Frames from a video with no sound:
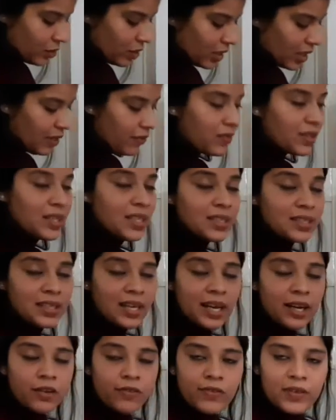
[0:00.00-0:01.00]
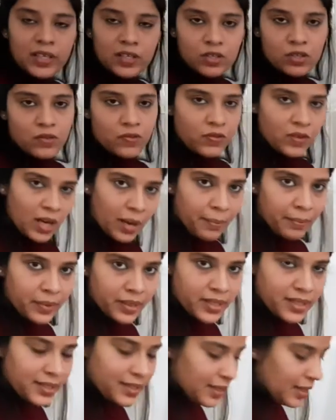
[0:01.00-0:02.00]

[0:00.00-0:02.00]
or even this kind of list of numbers,